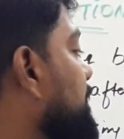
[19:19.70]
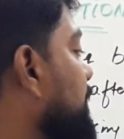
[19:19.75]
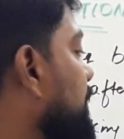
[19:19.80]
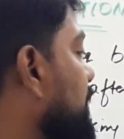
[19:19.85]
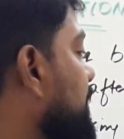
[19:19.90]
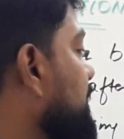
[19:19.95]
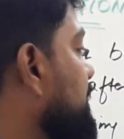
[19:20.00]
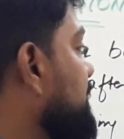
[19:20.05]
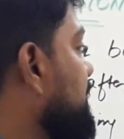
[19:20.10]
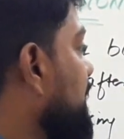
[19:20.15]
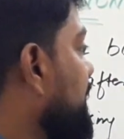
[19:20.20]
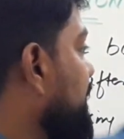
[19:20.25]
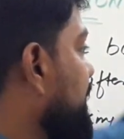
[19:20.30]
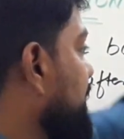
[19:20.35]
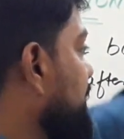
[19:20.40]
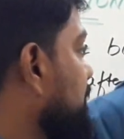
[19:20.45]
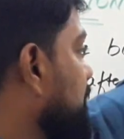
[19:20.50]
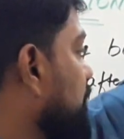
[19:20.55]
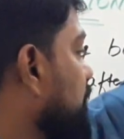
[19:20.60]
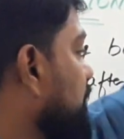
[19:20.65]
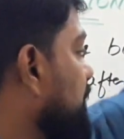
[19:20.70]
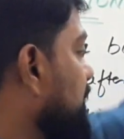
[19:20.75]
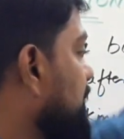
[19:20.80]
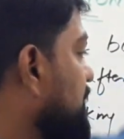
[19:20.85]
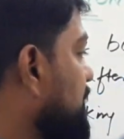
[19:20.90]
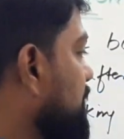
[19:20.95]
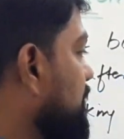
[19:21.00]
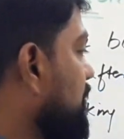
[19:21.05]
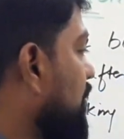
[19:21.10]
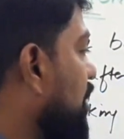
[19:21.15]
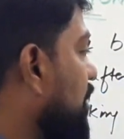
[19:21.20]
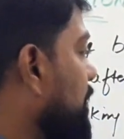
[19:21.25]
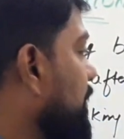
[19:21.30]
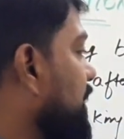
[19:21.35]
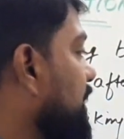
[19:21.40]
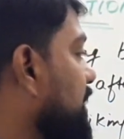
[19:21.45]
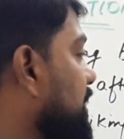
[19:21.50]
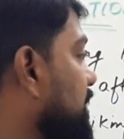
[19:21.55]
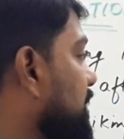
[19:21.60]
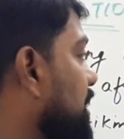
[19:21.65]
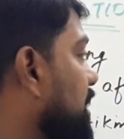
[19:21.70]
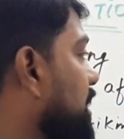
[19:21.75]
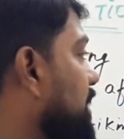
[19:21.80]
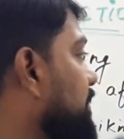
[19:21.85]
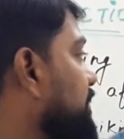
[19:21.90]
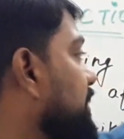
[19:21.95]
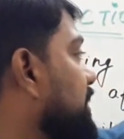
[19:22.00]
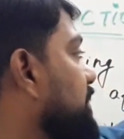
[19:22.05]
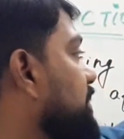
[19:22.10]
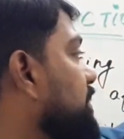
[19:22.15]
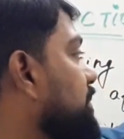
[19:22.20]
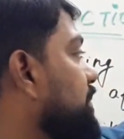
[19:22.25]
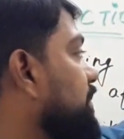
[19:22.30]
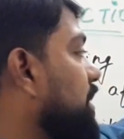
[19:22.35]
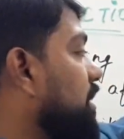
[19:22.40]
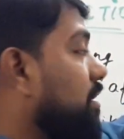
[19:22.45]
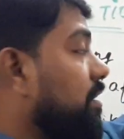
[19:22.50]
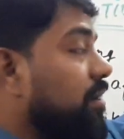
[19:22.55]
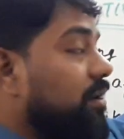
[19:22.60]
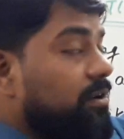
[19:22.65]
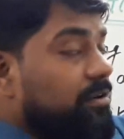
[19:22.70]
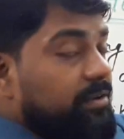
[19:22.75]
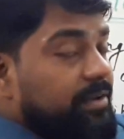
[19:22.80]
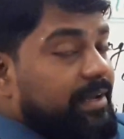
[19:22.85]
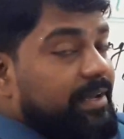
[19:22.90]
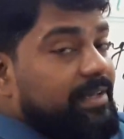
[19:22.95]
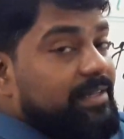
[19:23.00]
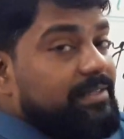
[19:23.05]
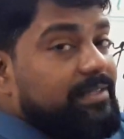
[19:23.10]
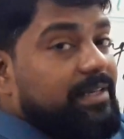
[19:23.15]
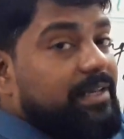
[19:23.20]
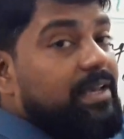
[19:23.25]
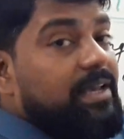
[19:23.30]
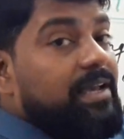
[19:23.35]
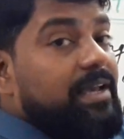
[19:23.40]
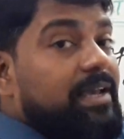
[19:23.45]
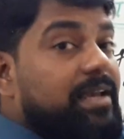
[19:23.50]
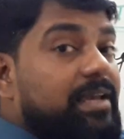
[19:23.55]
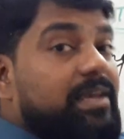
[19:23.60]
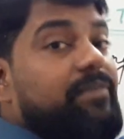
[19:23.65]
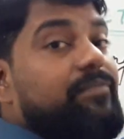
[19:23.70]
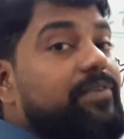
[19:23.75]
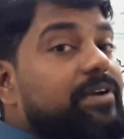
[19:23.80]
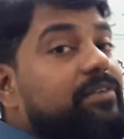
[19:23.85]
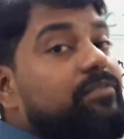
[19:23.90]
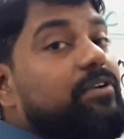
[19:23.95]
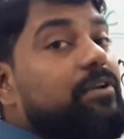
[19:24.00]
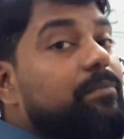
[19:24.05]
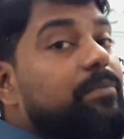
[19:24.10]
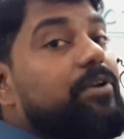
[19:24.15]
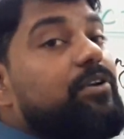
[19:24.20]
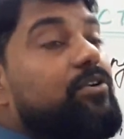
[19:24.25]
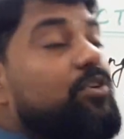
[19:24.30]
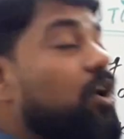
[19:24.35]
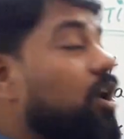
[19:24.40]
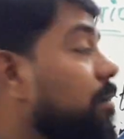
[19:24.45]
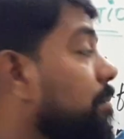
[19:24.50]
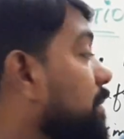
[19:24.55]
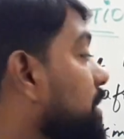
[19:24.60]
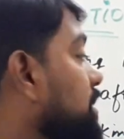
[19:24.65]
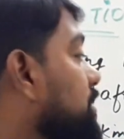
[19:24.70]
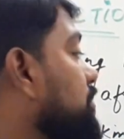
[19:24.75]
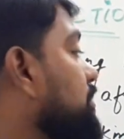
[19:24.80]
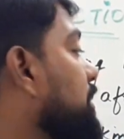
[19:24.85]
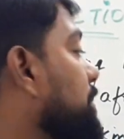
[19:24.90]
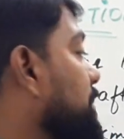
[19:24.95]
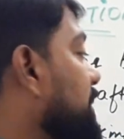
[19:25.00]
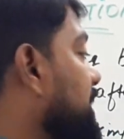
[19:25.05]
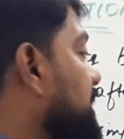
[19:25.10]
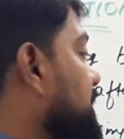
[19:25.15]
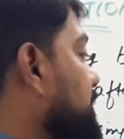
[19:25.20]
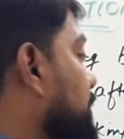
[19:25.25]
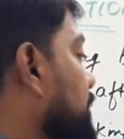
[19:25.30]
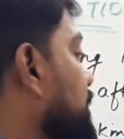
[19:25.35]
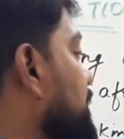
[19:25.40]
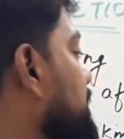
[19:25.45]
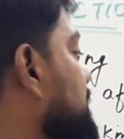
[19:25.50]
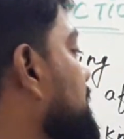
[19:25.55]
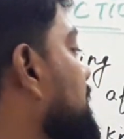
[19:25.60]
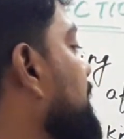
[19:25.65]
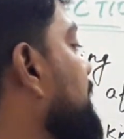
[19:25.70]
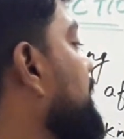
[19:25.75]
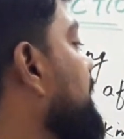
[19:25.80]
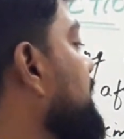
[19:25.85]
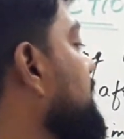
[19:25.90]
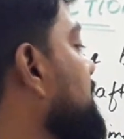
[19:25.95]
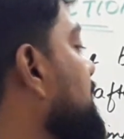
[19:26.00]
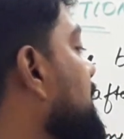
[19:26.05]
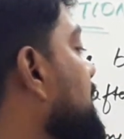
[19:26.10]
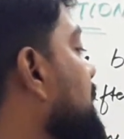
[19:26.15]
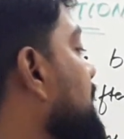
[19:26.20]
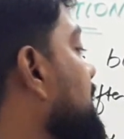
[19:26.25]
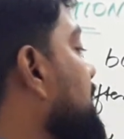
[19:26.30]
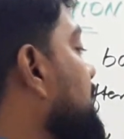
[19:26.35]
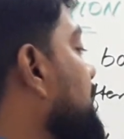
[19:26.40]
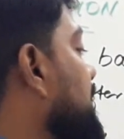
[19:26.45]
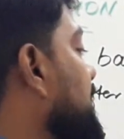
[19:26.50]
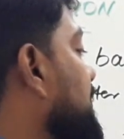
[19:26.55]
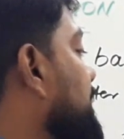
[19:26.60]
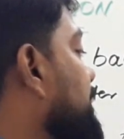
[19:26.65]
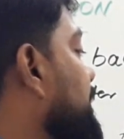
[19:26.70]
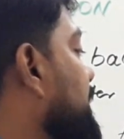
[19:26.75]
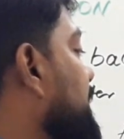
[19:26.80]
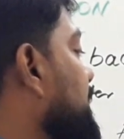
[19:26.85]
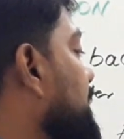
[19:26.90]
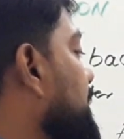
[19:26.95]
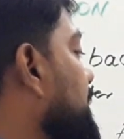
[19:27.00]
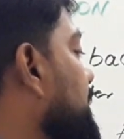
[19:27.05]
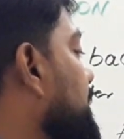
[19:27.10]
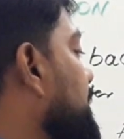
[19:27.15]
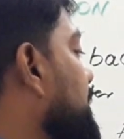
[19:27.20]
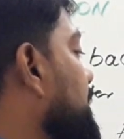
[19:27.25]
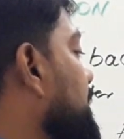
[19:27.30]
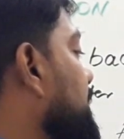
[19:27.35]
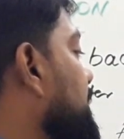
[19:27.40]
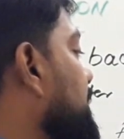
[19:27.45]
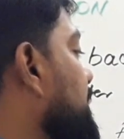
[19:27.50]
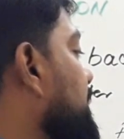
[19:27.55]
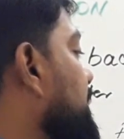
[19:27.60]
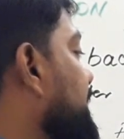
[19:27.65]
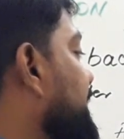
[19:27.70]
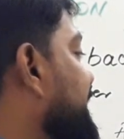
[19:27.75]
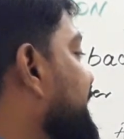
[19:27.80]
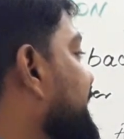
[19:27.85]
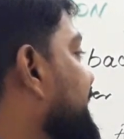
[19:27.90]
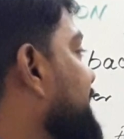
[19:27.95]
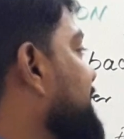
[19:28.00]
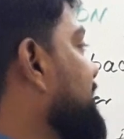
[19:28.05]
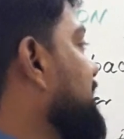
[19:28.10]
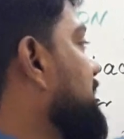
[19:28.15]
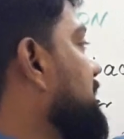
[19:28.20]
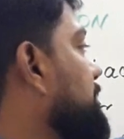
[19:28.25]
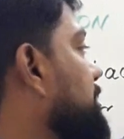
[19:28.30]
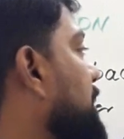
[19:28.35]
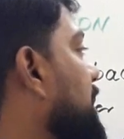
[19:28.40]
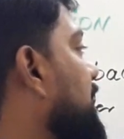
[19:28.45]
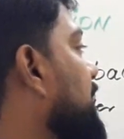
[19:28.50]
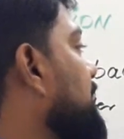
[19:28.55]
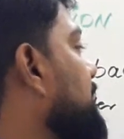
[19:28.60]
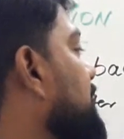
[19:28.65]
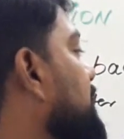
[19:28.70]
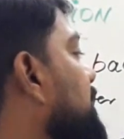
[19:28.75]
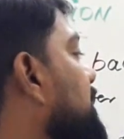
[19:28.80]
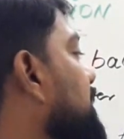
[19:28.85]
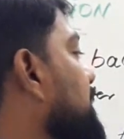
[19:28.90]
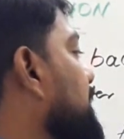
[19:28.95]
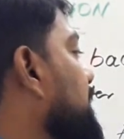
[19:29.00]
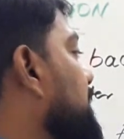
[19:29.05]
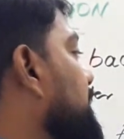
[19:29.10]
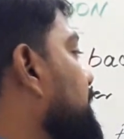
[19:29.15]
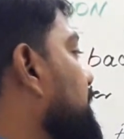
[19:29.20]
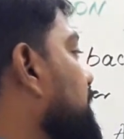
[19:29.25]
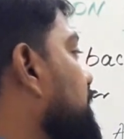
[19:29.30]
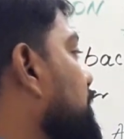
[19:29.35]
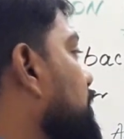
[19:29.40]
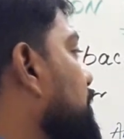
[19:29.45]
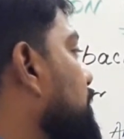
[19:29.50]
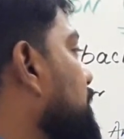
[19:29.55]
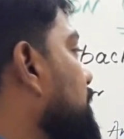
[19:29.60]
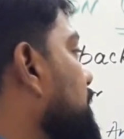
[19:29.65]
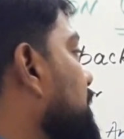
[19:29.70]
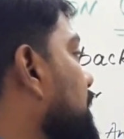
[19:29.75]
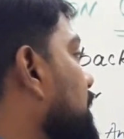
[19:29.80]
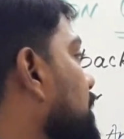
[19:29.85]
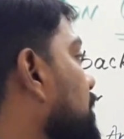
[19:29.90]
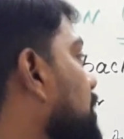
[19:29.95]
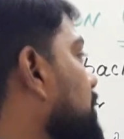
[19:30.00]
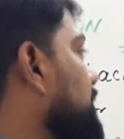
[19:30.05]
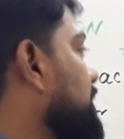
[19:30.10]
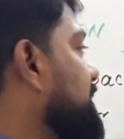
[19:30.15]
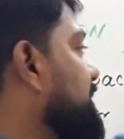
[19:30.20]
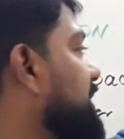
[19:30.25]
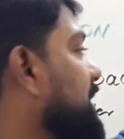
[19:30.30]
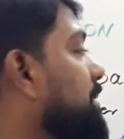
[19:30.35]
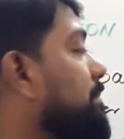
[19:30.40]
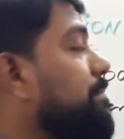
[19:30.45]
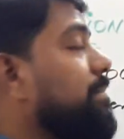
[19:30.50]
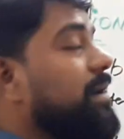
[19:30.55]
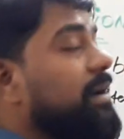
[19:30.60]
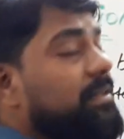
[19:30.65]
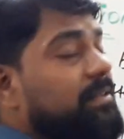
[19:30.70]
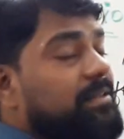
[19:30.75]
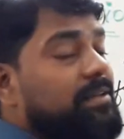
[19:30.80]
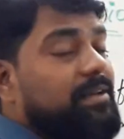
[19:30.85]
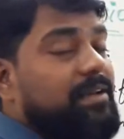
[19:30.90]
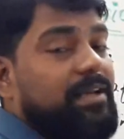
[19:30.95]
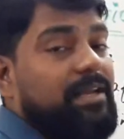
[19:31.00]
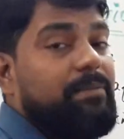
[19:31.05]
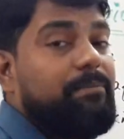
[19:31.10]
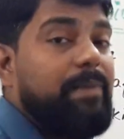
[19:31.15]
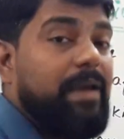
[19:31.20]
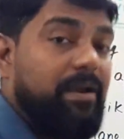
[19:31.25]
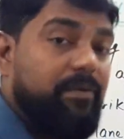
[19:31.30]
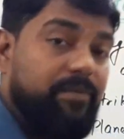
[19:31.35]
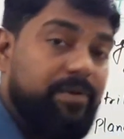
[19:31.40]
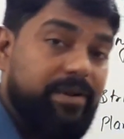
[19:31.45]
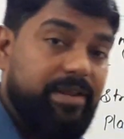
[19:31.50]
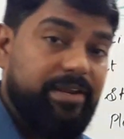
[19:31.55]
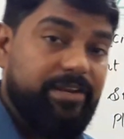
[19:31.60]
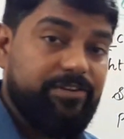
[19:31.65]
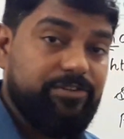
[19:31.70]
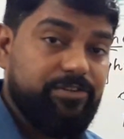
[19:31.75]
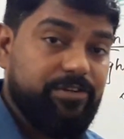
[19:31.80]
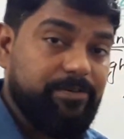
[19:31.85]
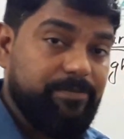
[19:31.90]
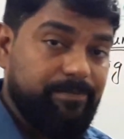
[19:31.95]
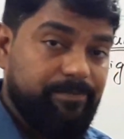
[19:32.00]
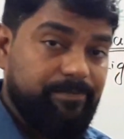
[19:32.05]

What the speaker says: polished surface through this normal, or you can say if it will be normal to the plane polished surface, it will retrace its path, it will go along the same path in backward direction.